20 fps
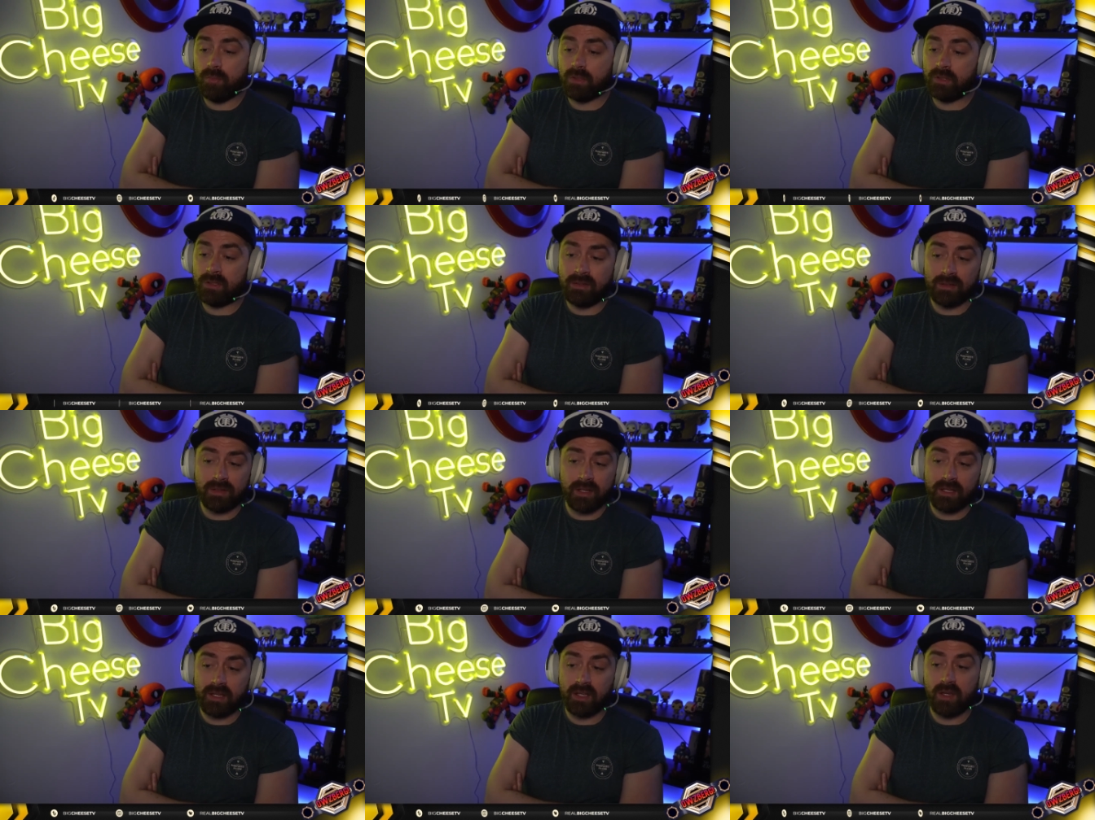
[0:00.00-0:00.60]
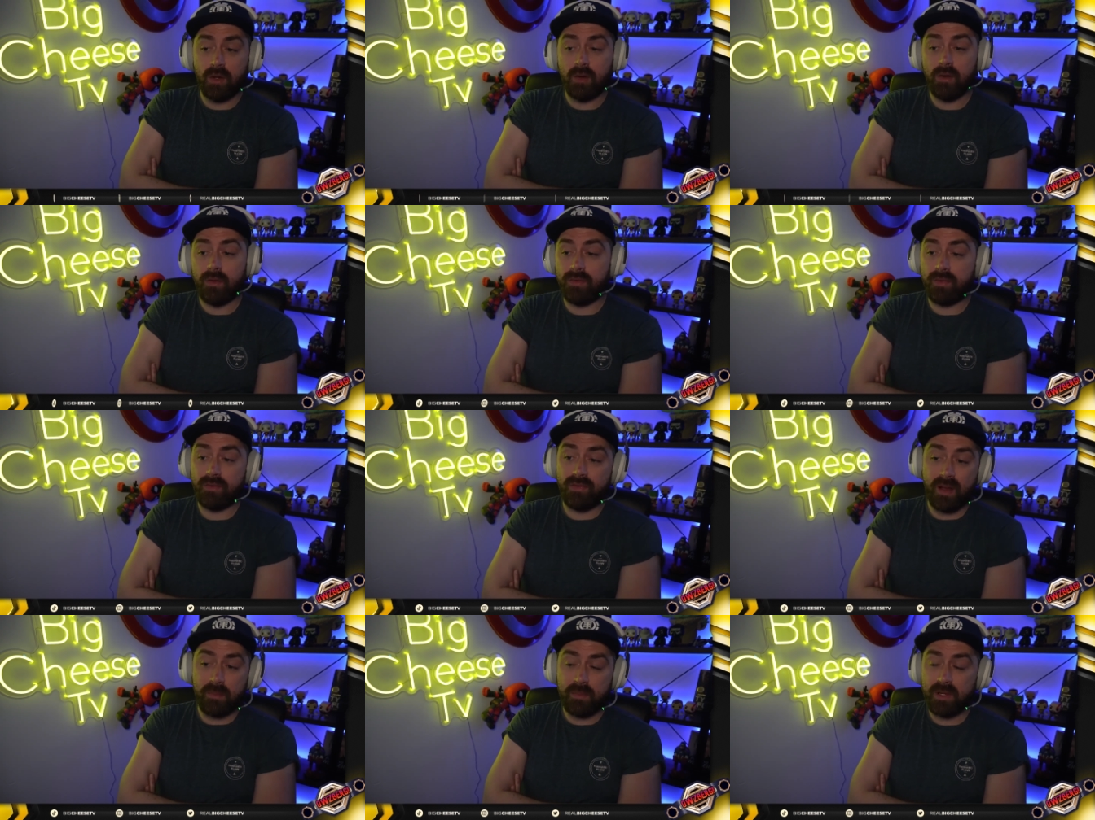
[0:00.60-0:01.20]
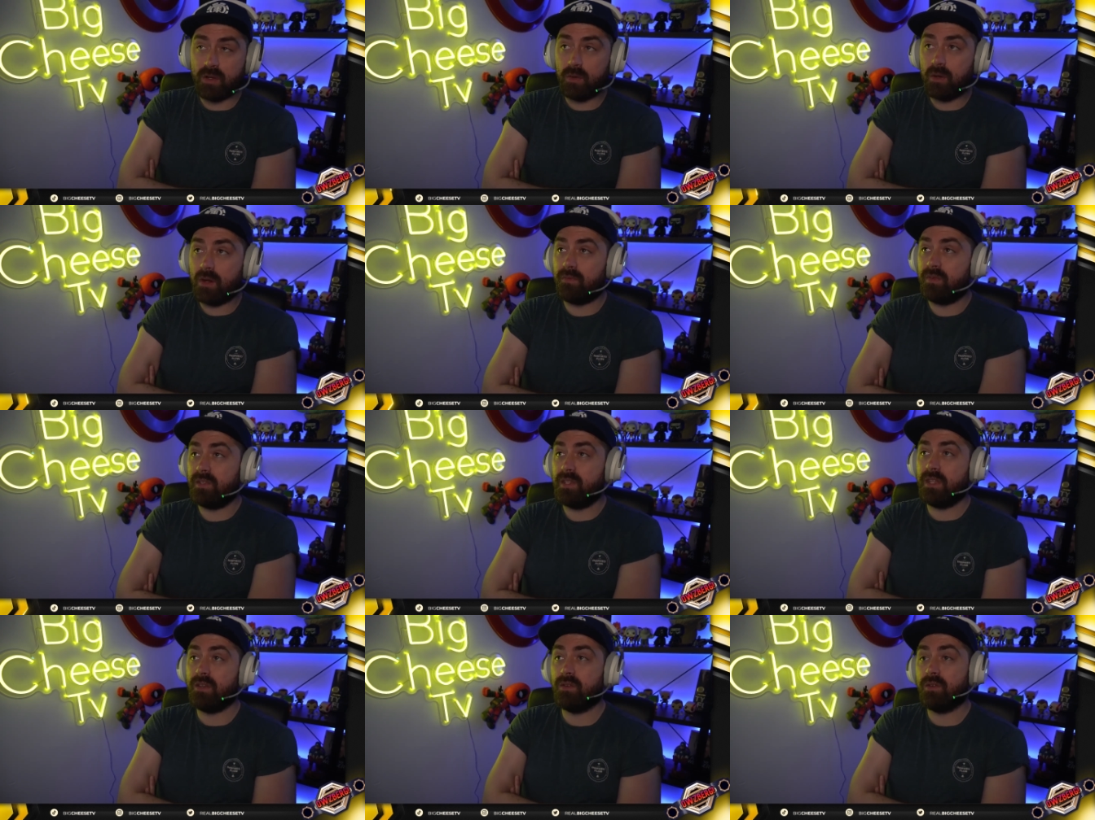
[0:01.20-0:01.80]
and like you know, if the family are going out for
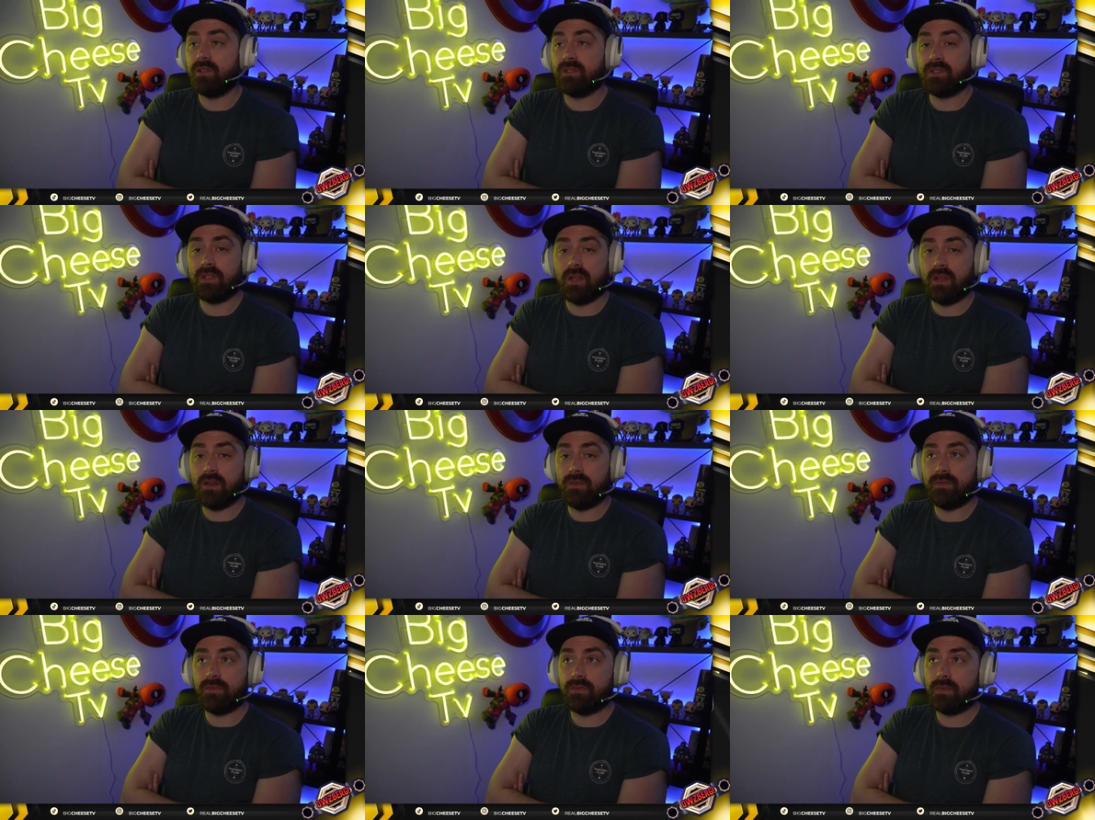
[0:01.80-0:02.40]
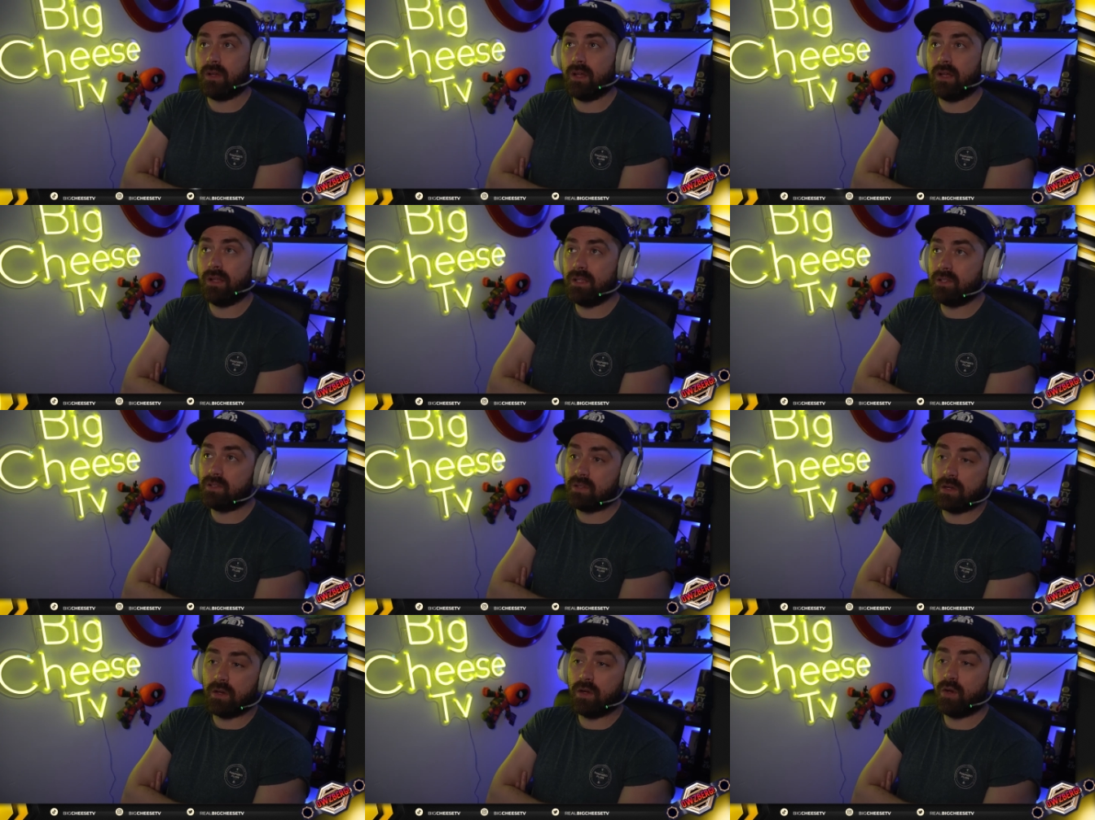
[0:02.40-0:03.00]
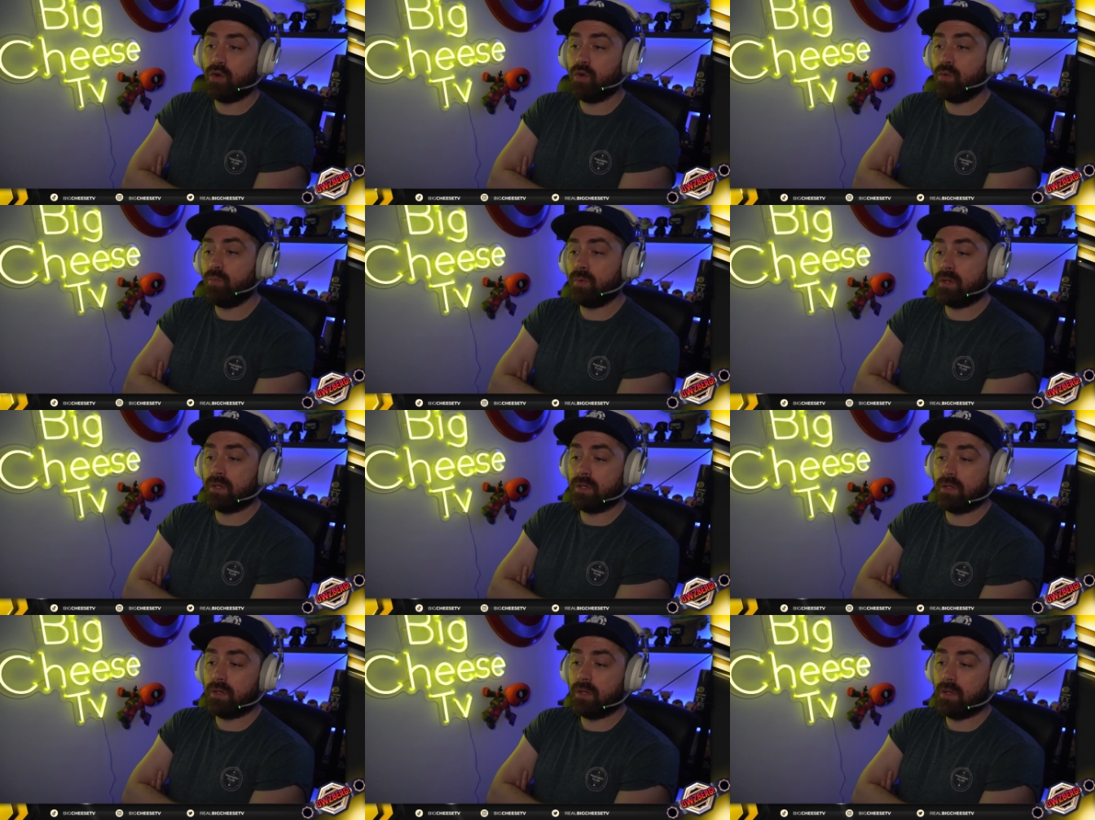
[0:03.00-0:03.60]
dinner and stuff, I'll eat at home, and